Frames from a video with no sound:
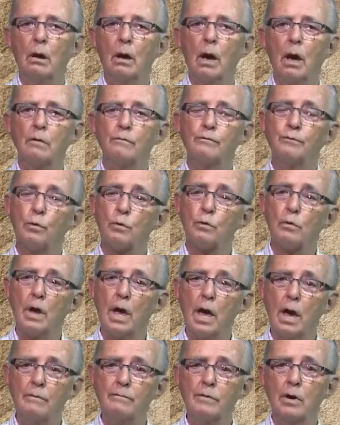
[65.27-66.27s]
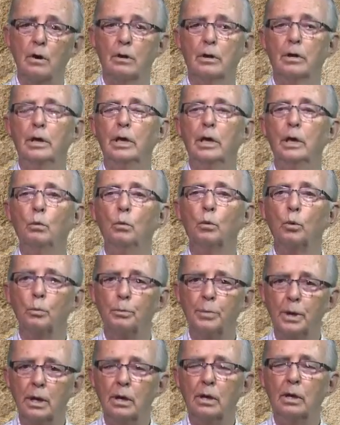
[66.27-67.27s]
And forever he will
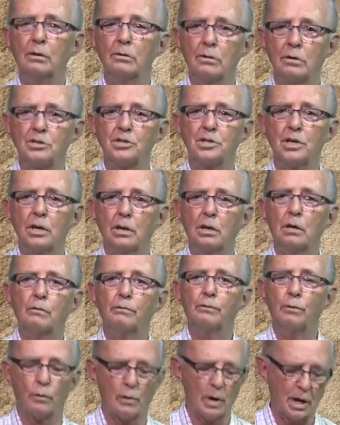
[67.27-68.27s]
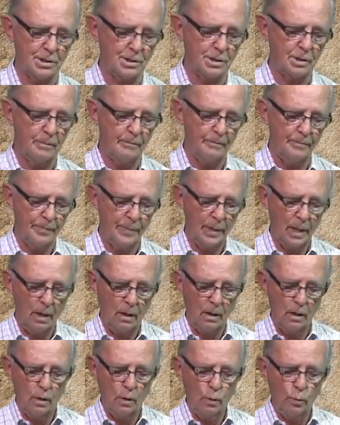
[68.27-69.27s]
be interceding for us.
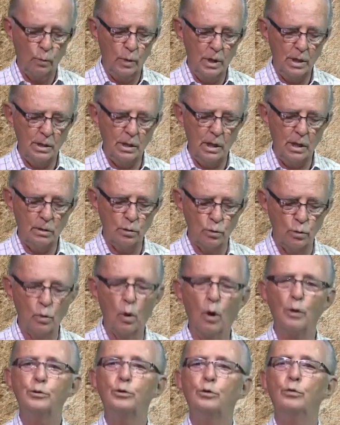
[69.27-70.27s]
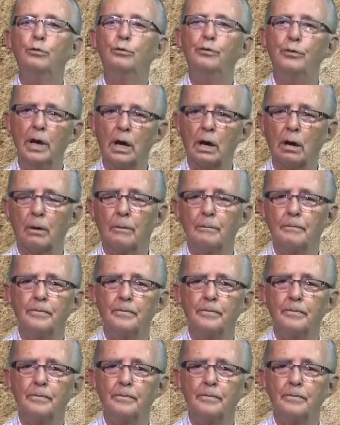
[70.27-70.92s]
We need not to fear.